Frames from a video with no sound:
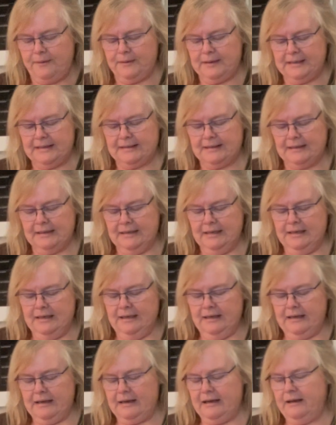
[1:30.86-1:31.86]
was
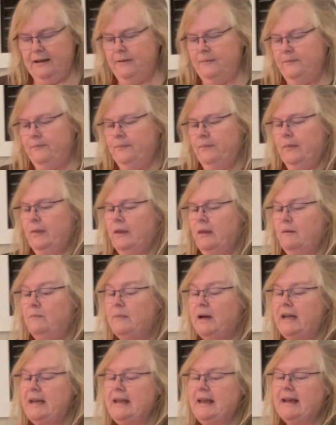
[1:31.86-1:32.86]

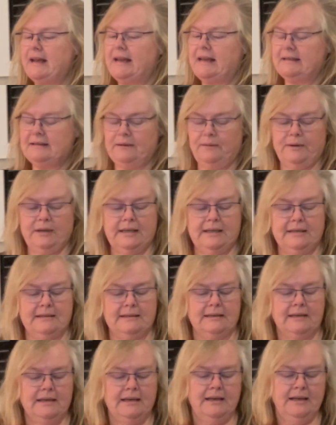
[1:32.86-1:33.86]
Monday, I guess it
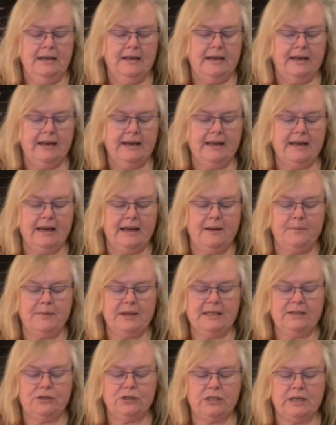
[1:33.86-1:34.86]
was. I cut up
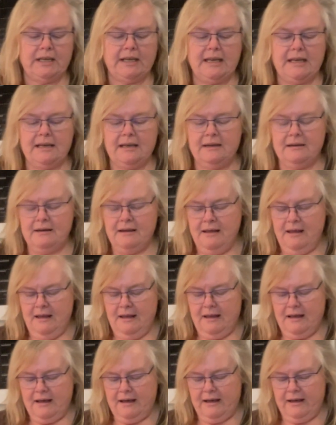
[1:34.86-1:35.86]
this chicken.
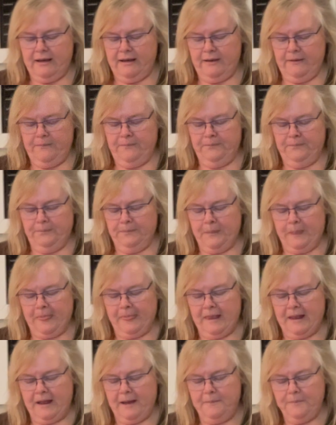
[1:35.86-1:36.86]

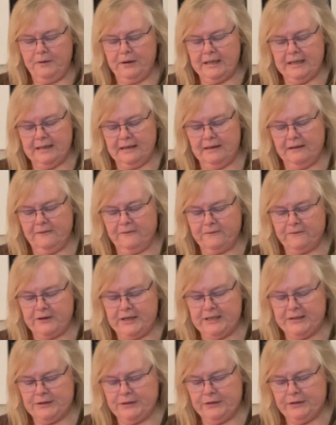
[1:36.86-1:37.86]
I put it in the
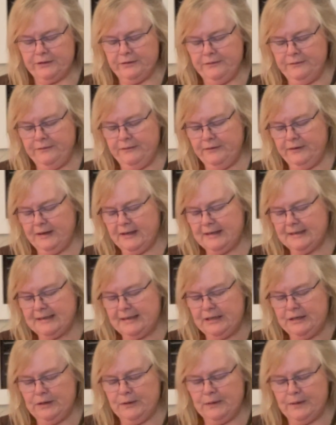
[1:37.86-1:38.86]
freezer because I
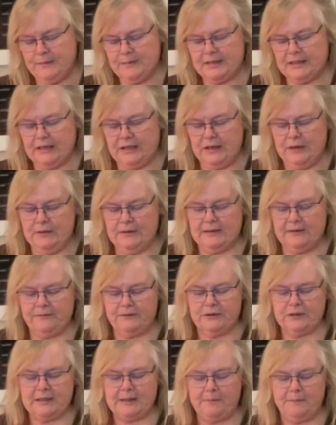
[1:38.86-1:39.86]
knew I was going to use it for
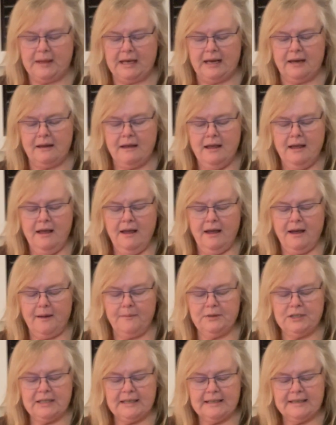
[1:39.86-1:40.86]
something. I'm
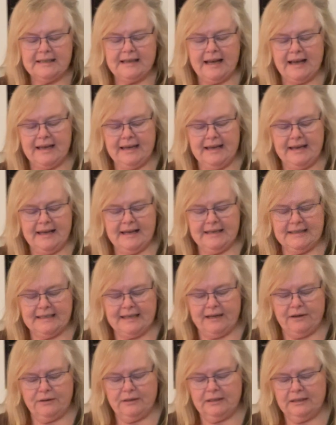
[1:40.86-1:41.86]
just cutting it
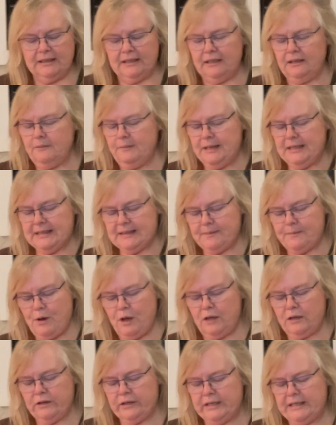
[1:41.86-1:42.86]
down a little bit
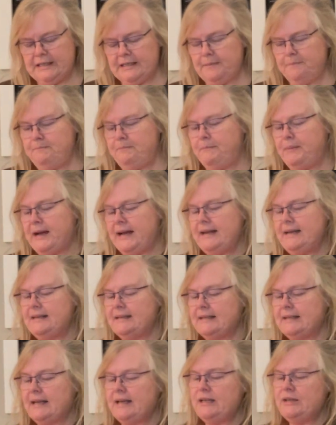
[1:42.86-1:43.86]
smaller into
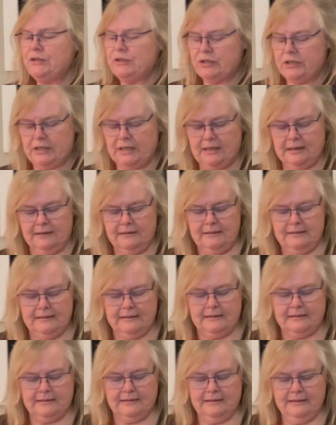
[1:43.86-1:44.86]
bite-sized
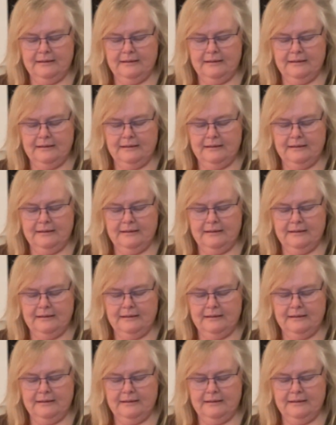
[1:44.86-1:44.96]
chunks.